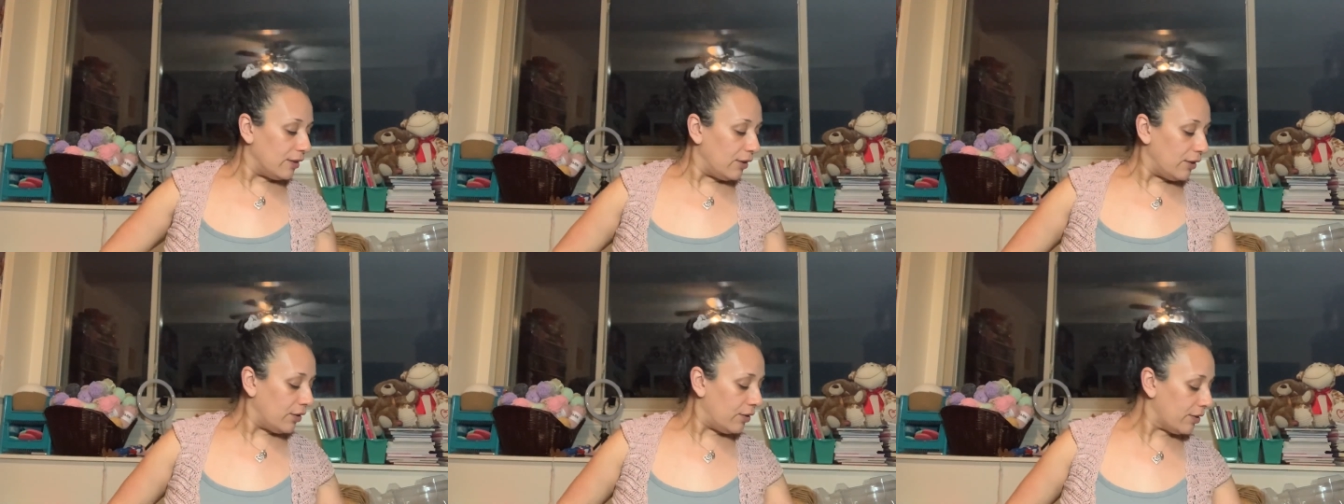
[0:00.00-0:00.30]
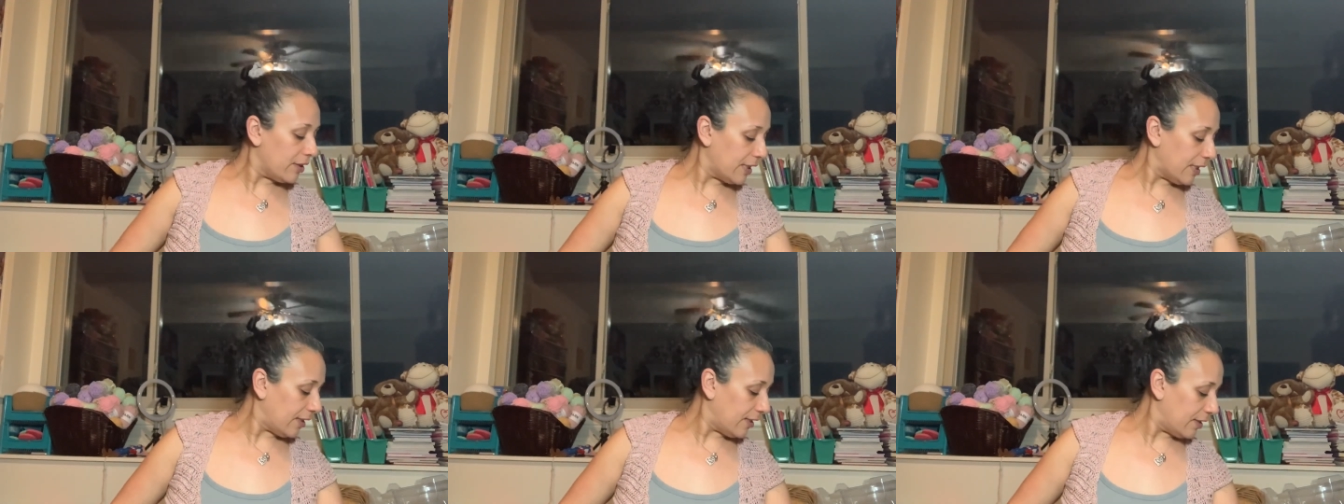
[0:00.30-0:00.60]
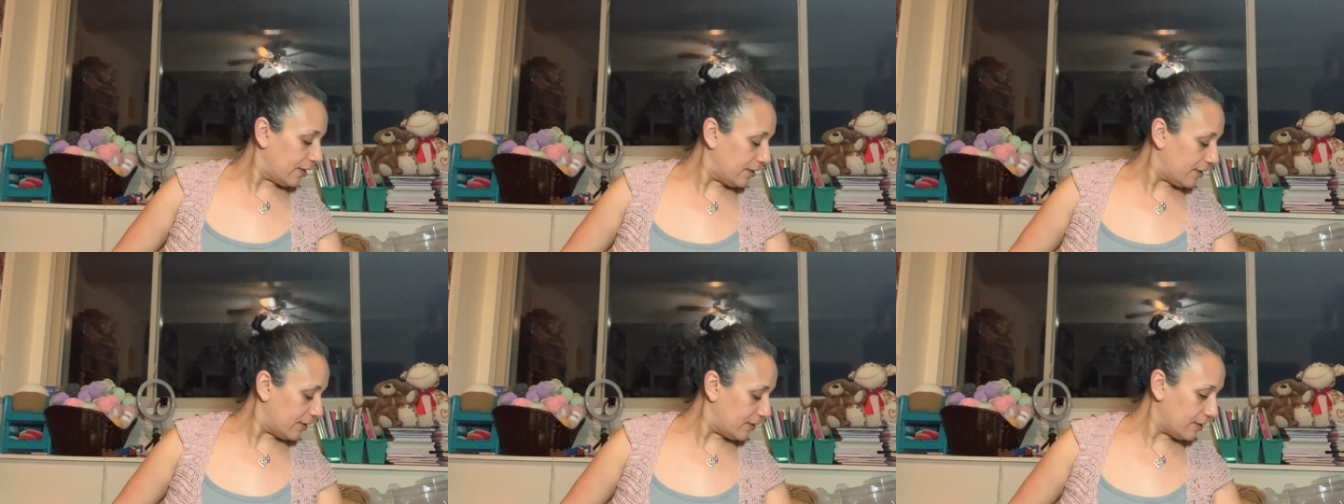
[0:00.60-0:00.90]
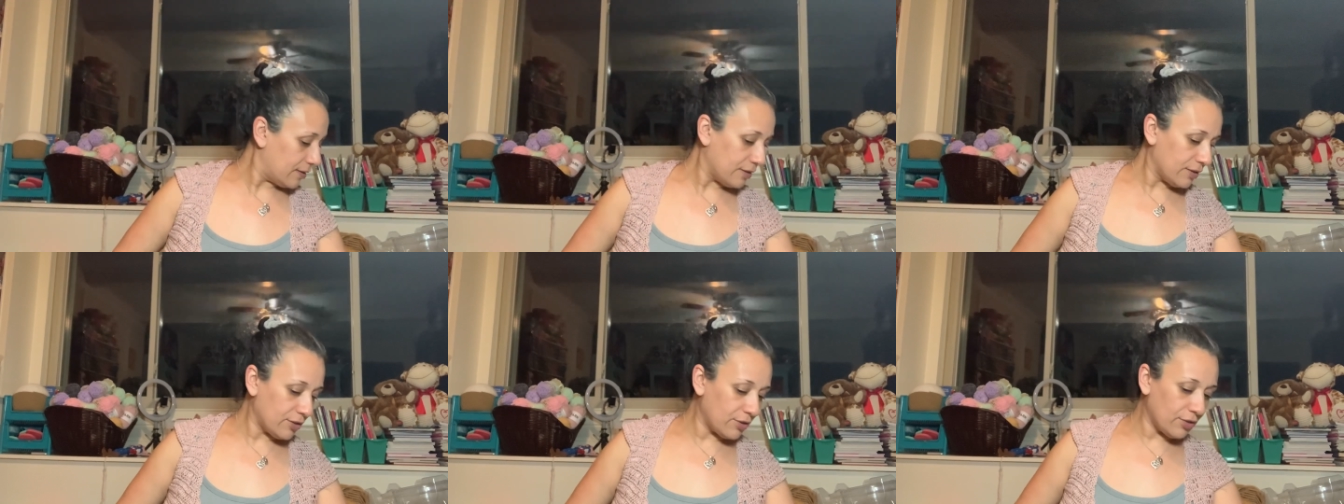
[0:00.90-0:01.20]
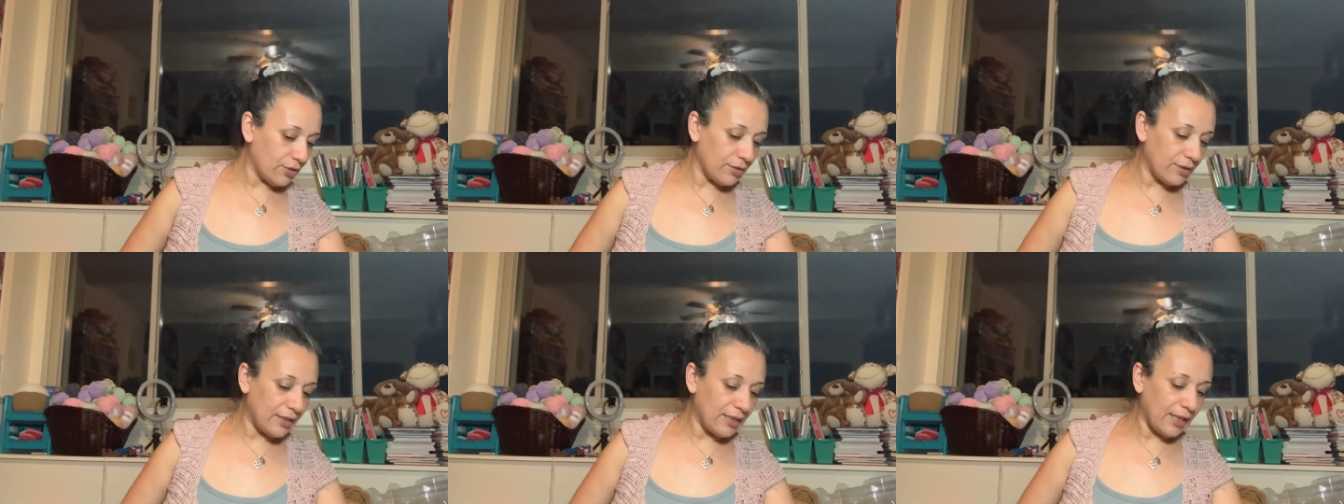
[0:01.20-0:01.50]
Okay,
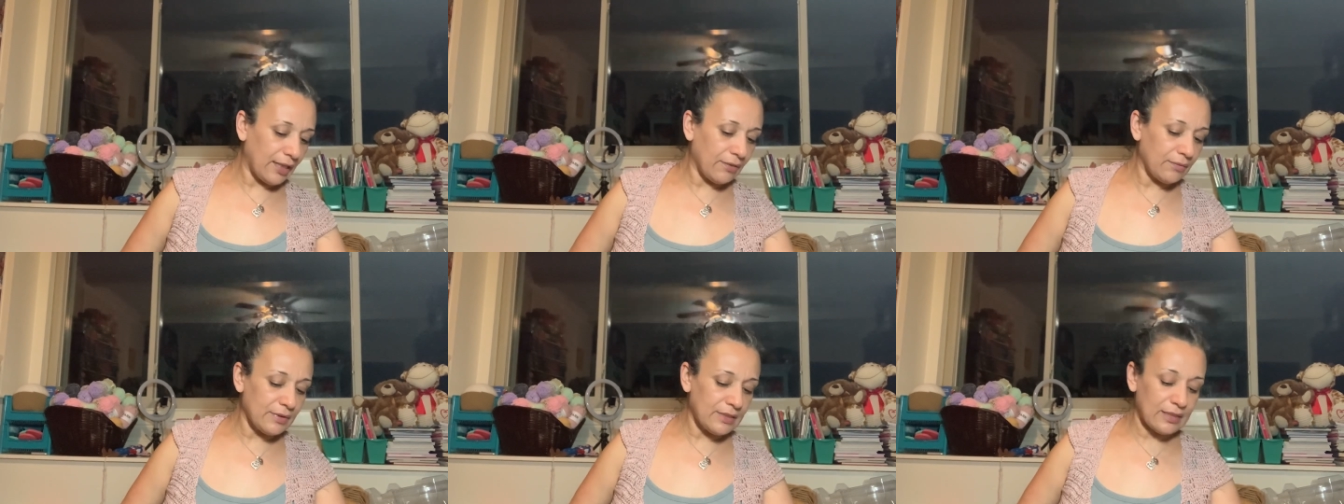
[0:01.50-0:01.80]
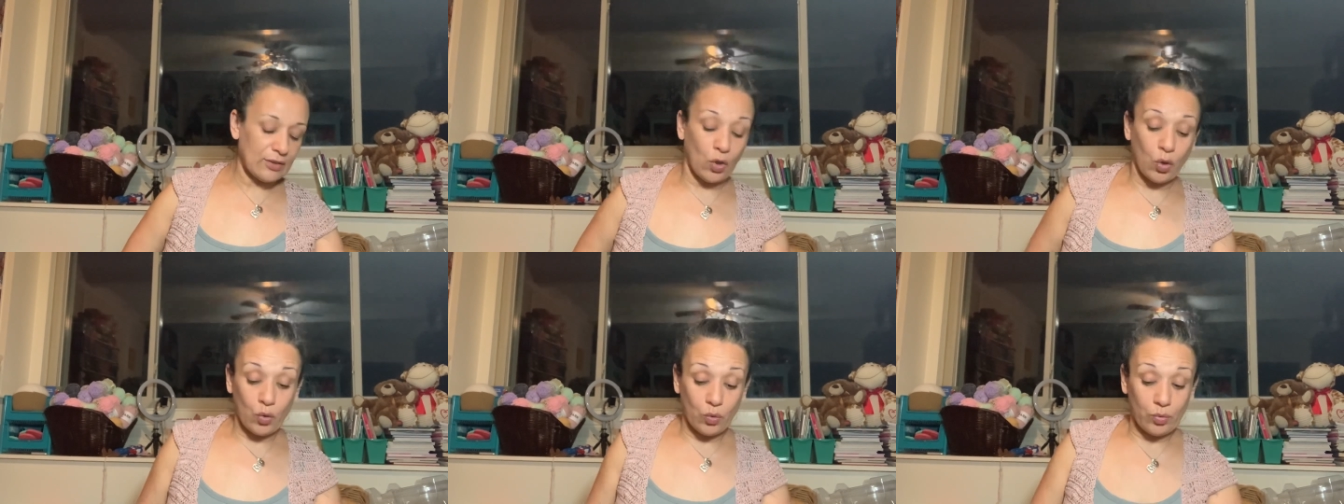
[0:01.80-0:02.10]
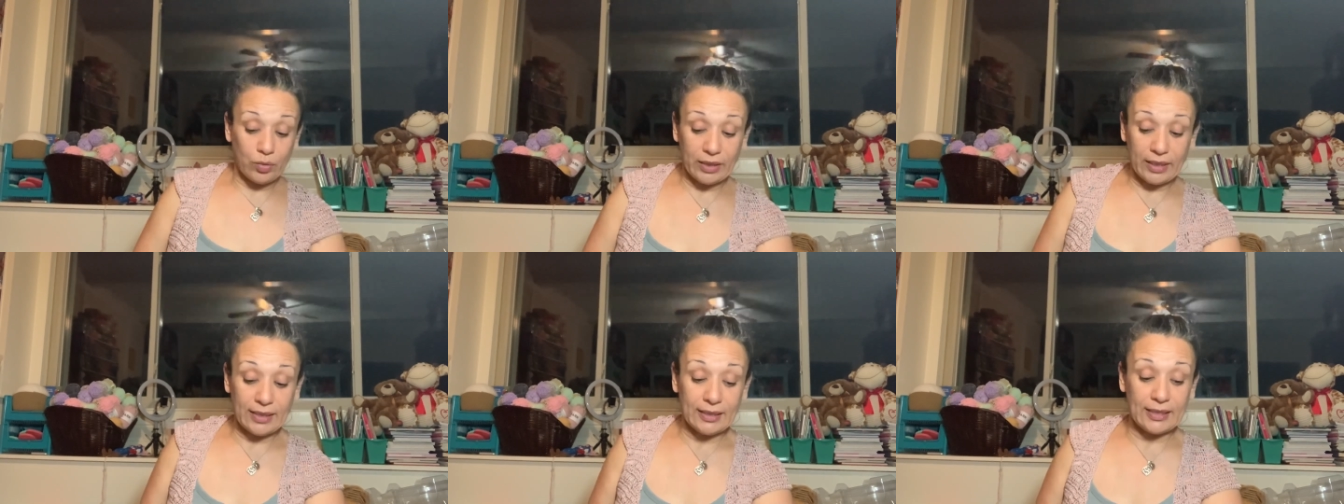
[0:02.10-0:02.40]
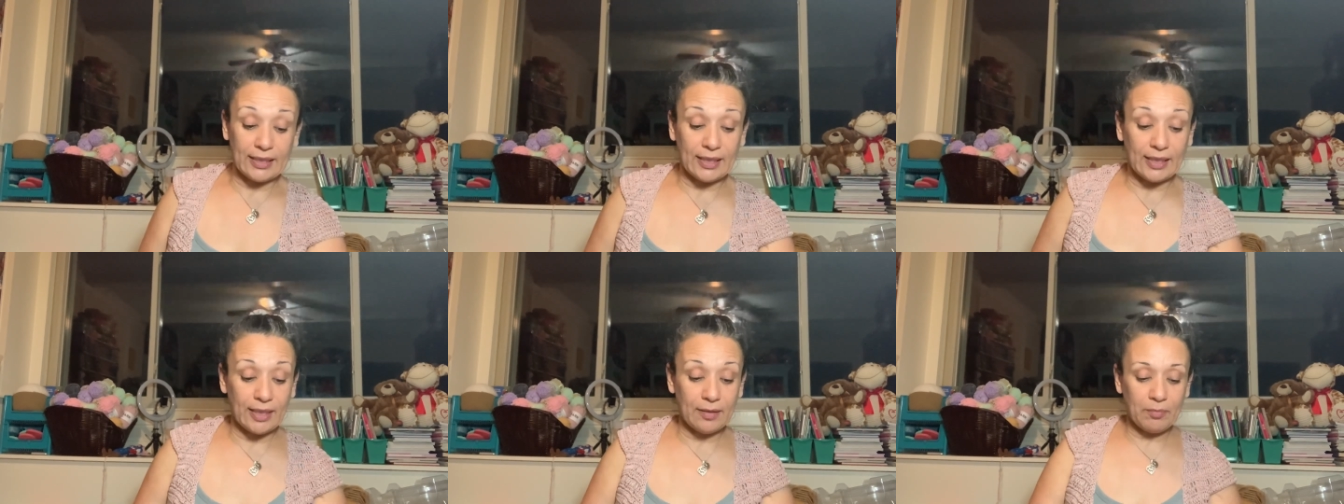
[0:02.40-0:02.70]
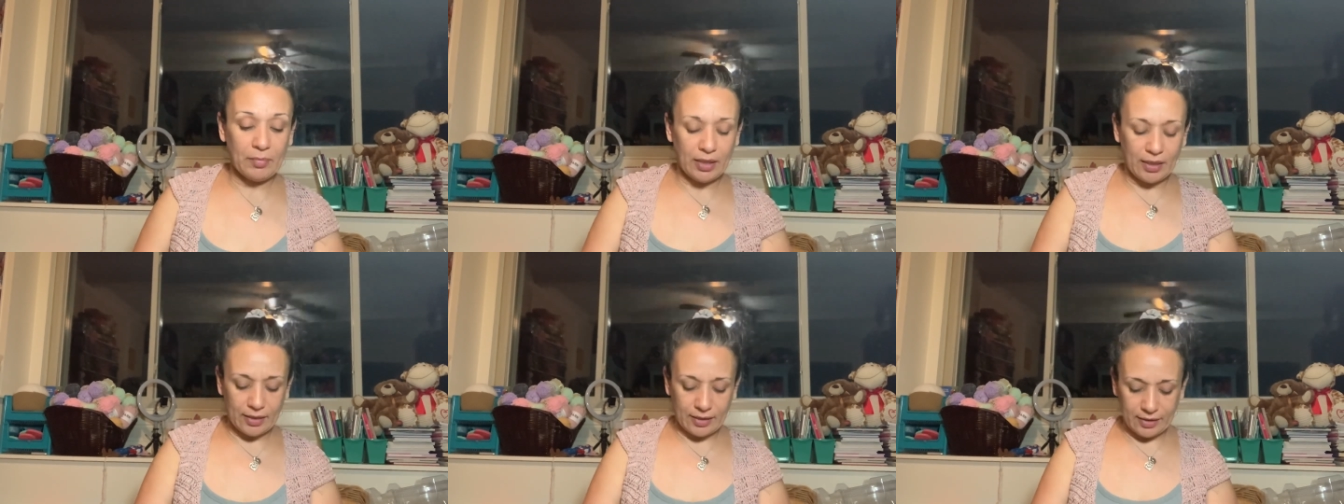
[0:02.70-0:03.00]
so that was, oh, and then I
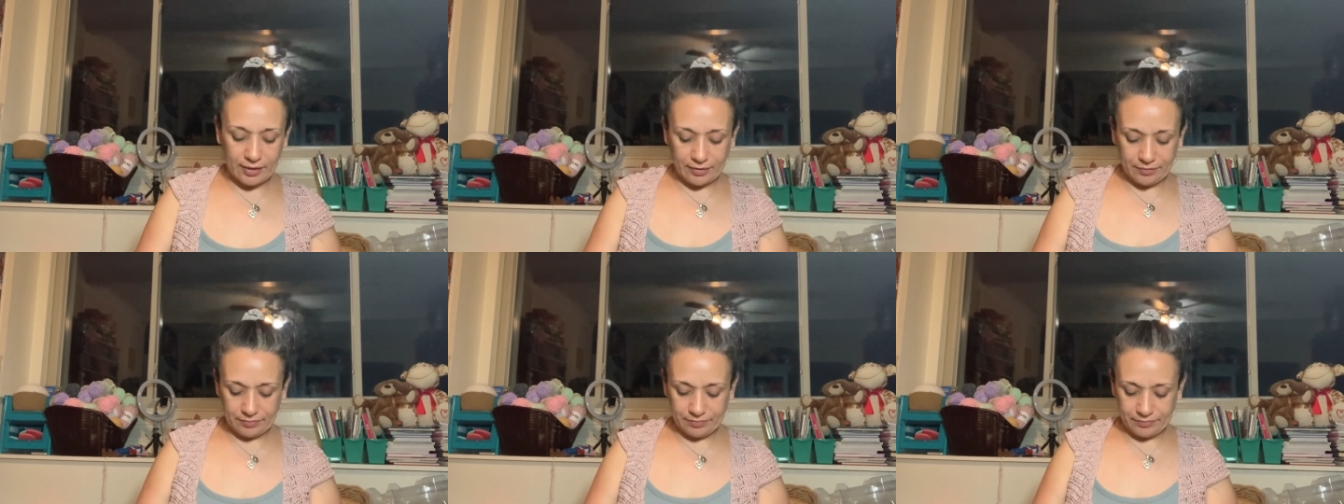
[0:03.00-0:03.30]
bought